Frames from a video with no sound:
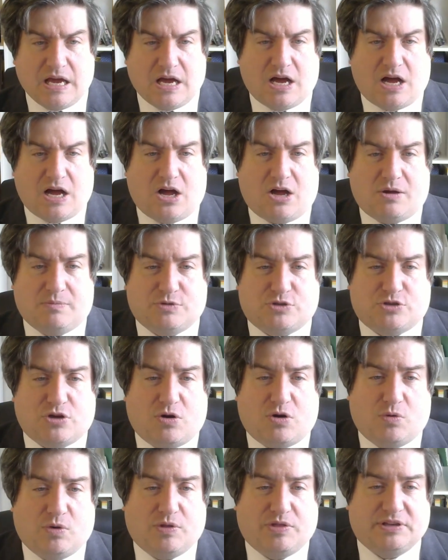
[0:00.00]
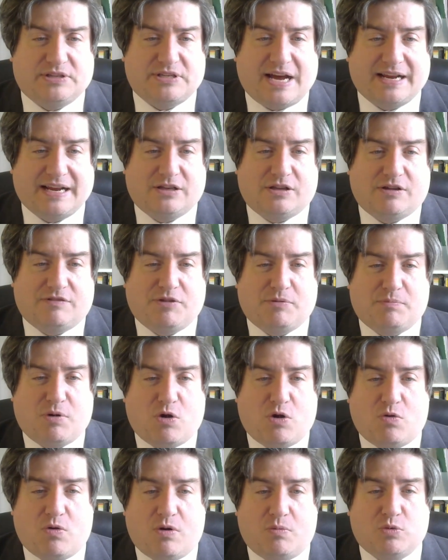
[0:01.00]
Um, so the title of the
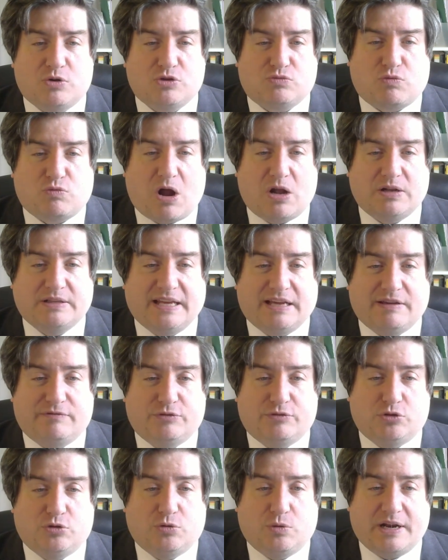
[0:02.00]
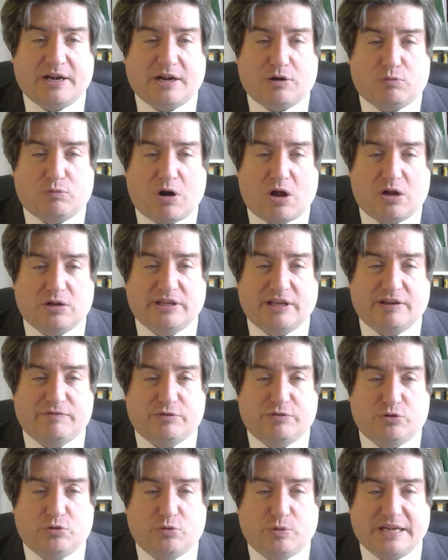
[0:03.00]
poem was Rendezvous, and a
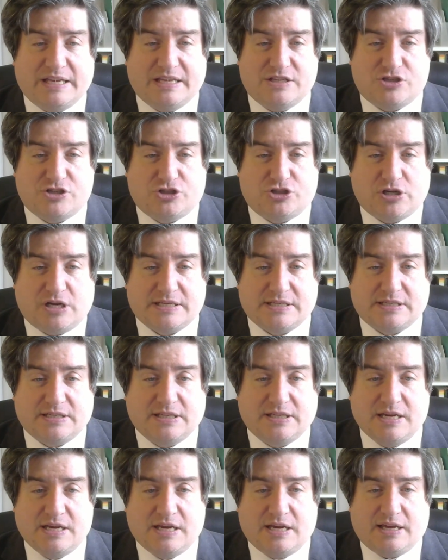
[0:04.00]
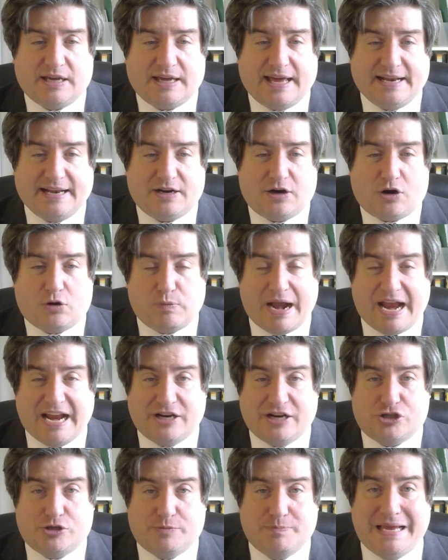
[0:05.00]
rendezvous is just an
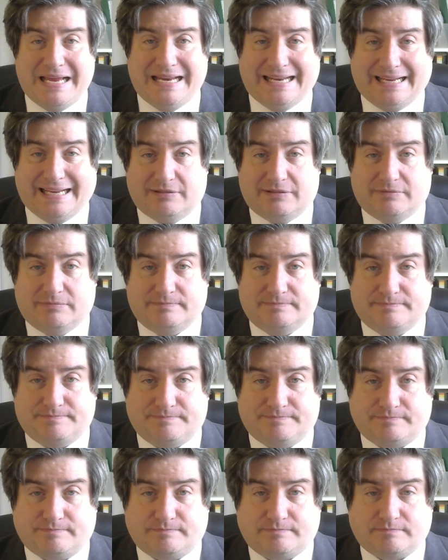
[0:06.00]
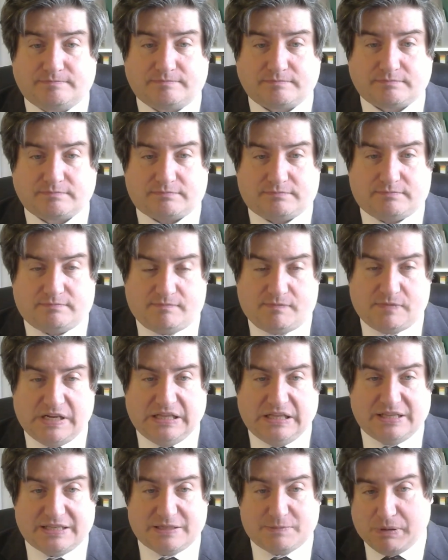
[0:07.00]
arranged meeting.
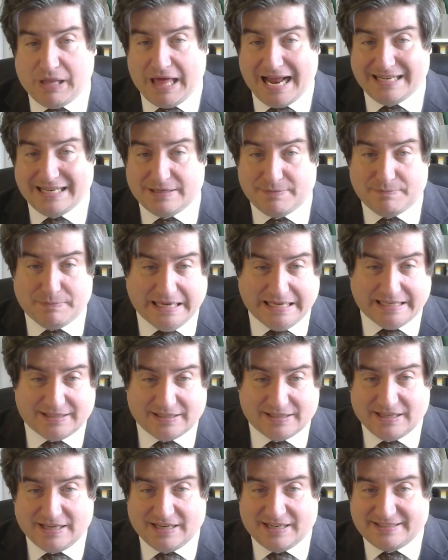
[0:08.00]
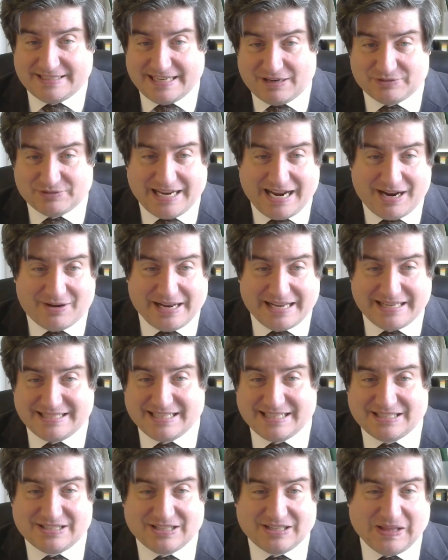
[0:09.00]
Let's plan to meet downtown at
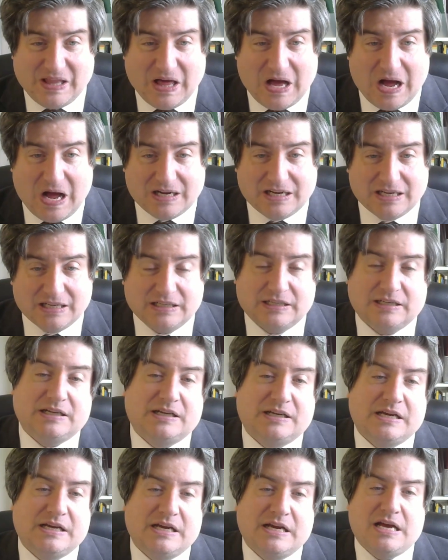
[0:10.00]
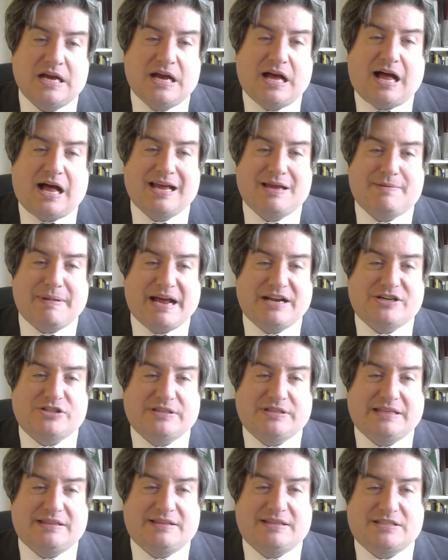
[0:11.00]
six o'clock. I imagine
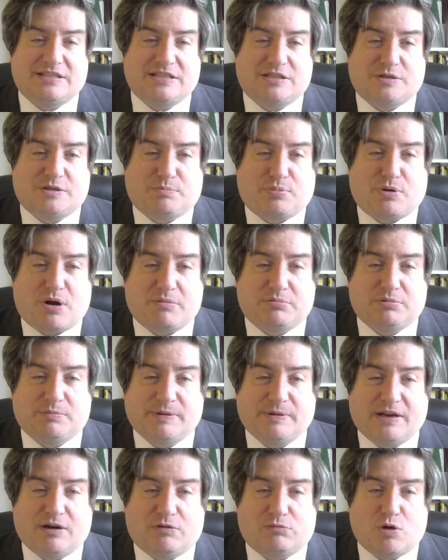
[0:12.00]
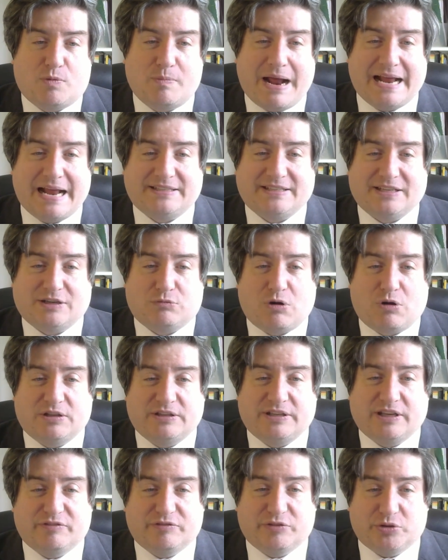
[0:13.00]
that this is probably a romantic
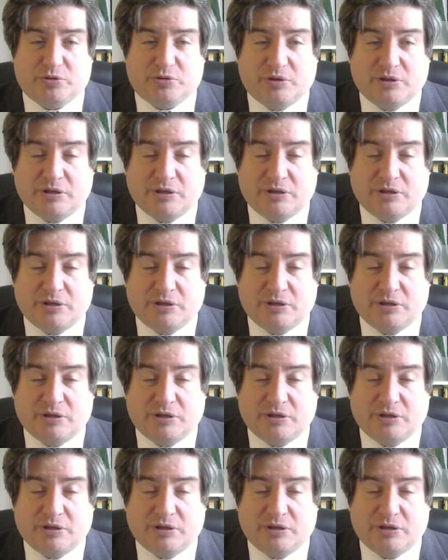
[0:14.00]
rendezvous.